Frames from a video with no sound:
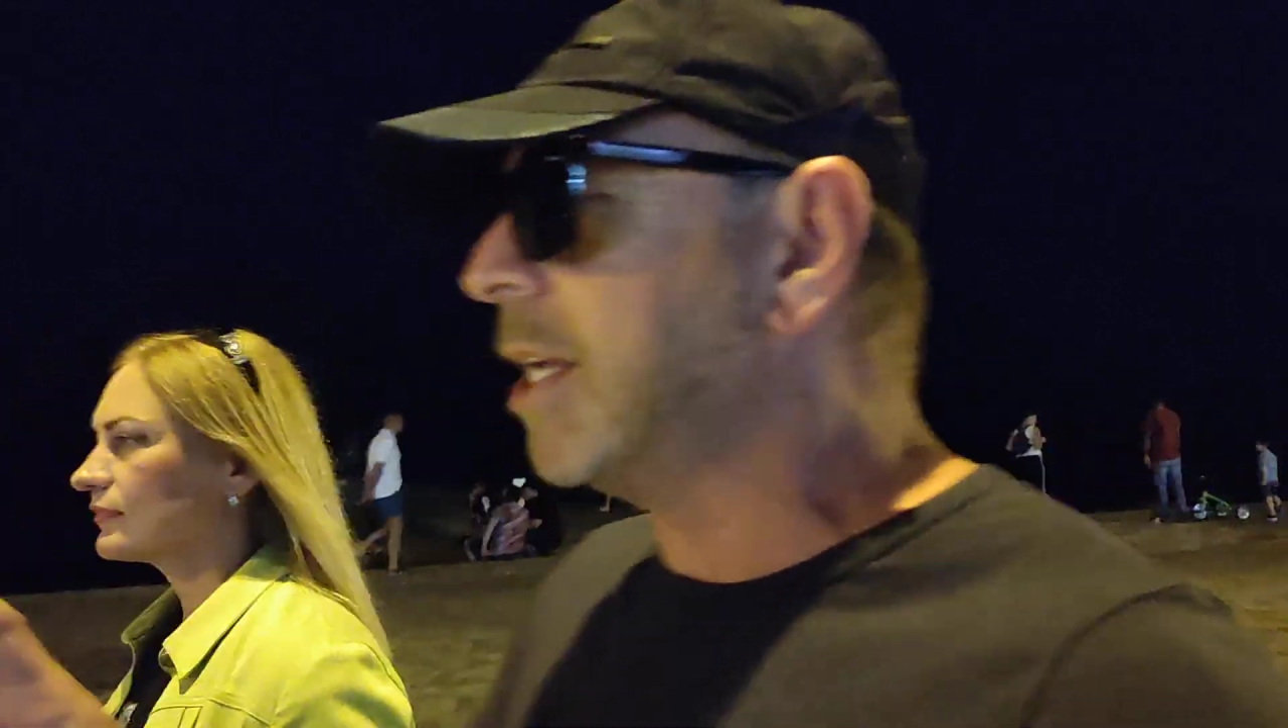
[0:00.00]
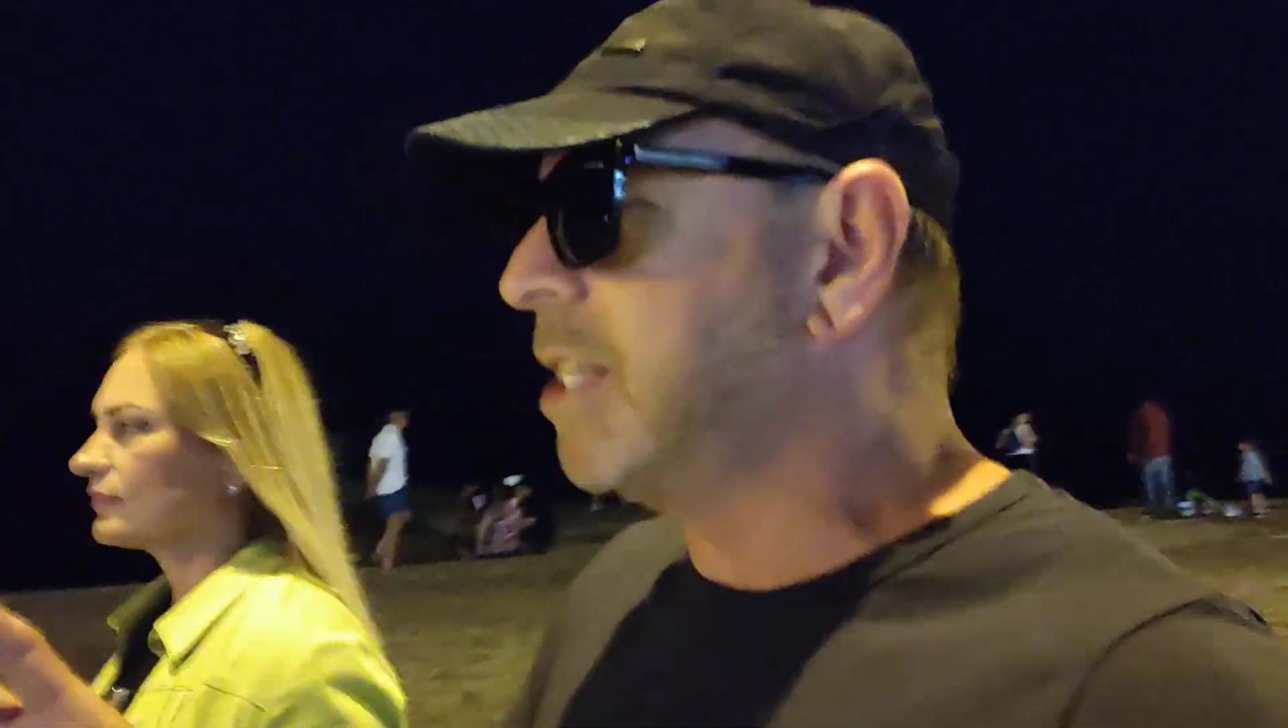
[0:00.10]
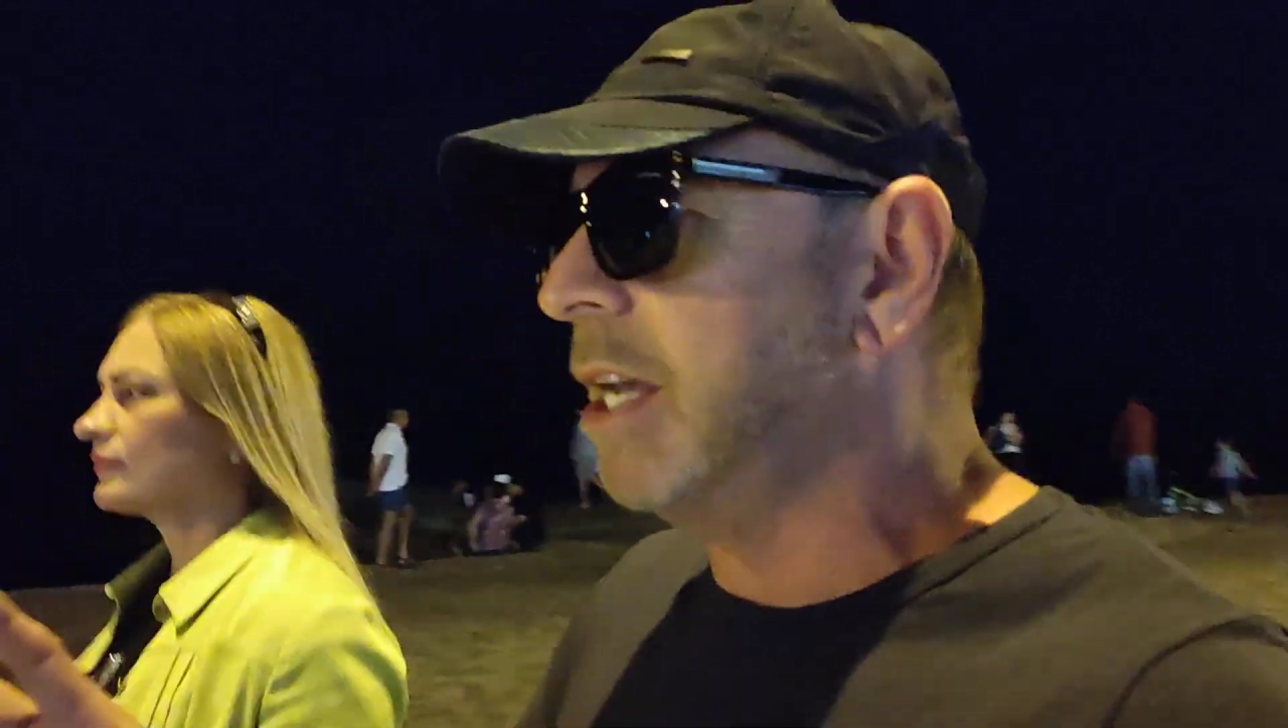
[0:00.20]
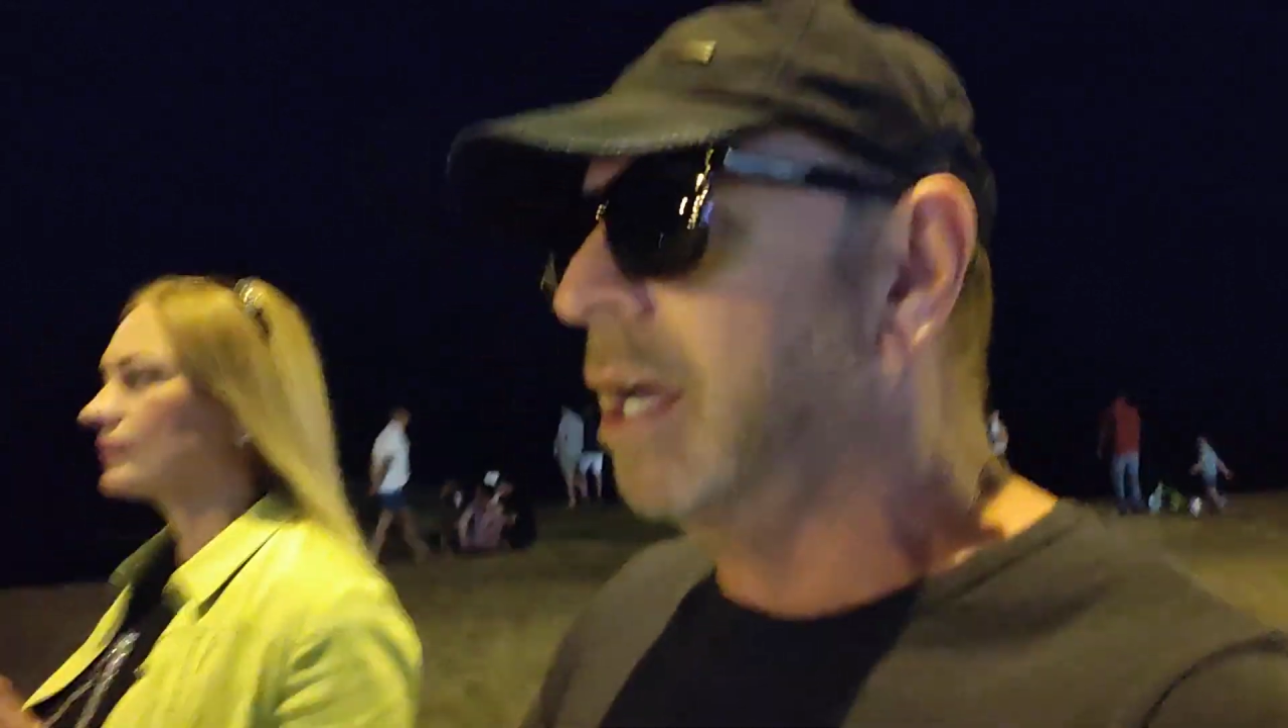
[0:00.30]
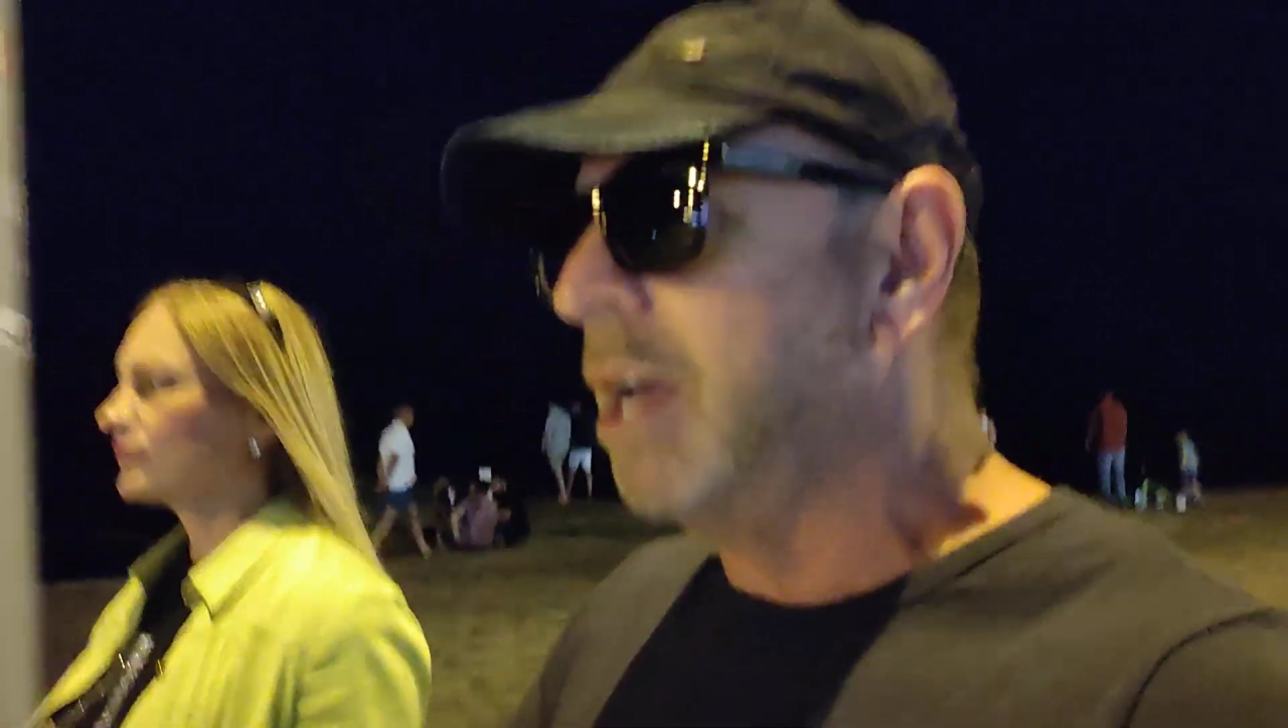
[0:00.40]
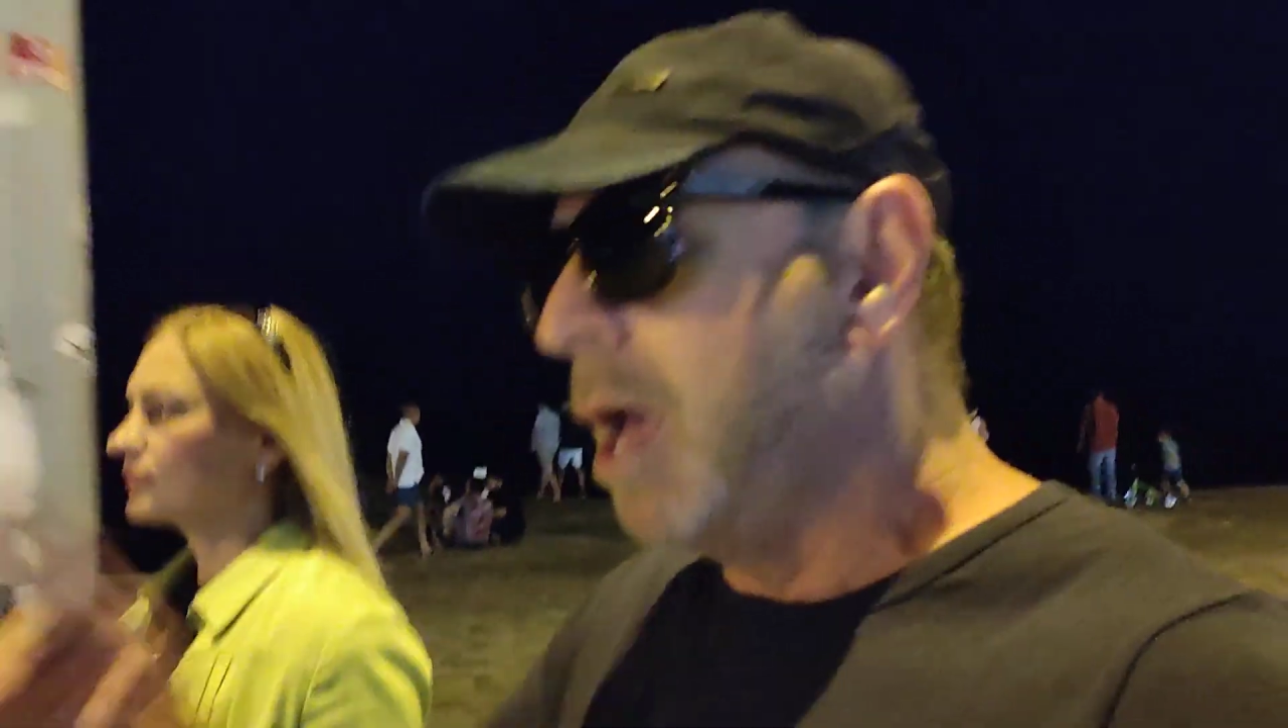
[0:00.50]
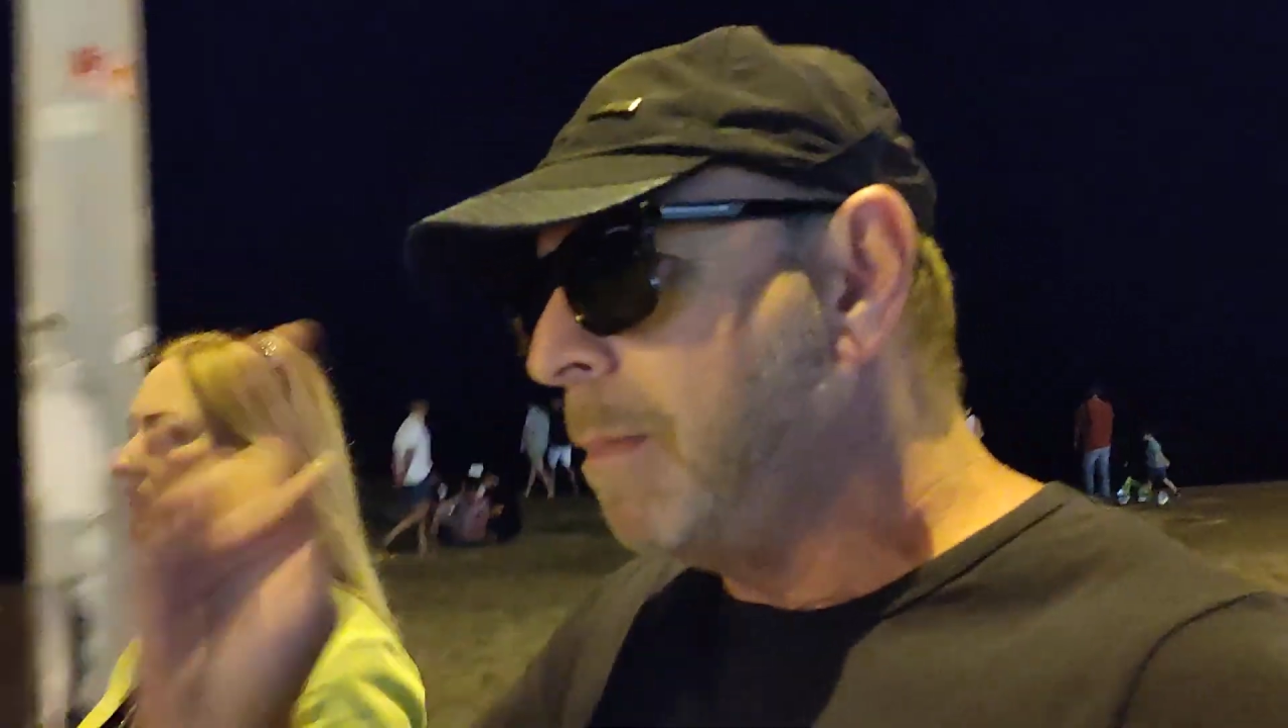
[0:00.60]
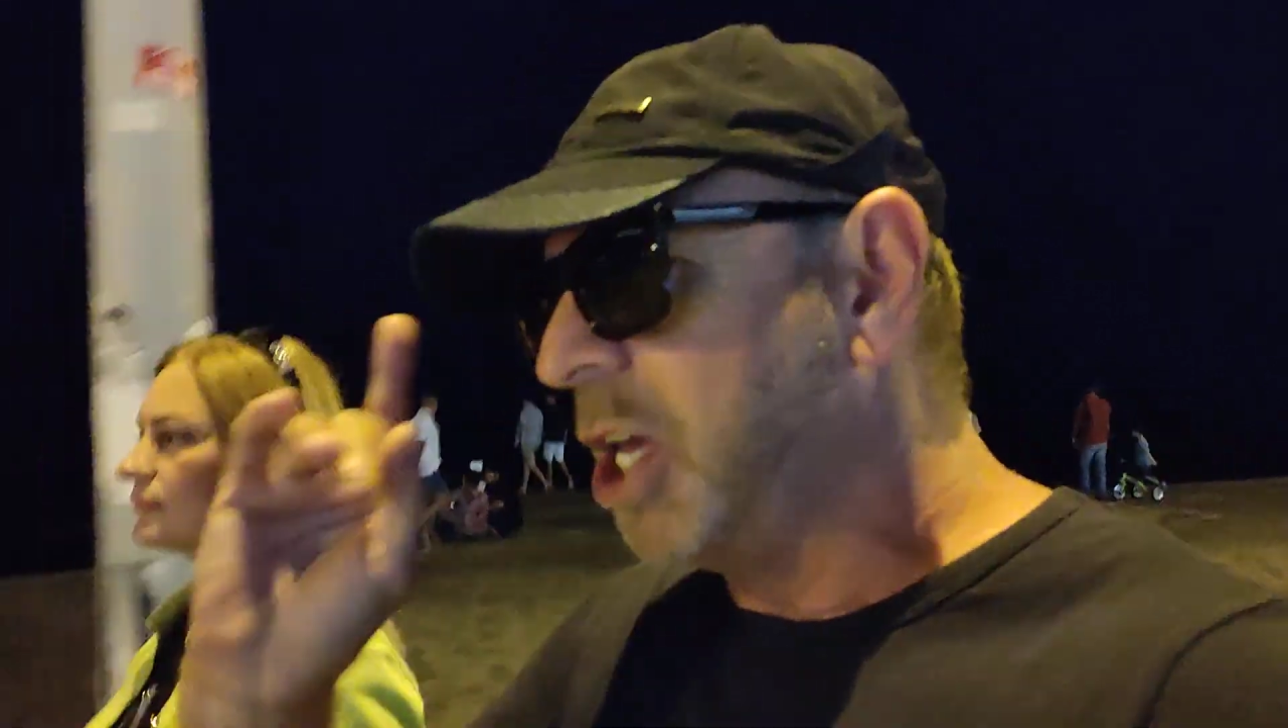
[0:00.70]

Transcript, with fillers: right here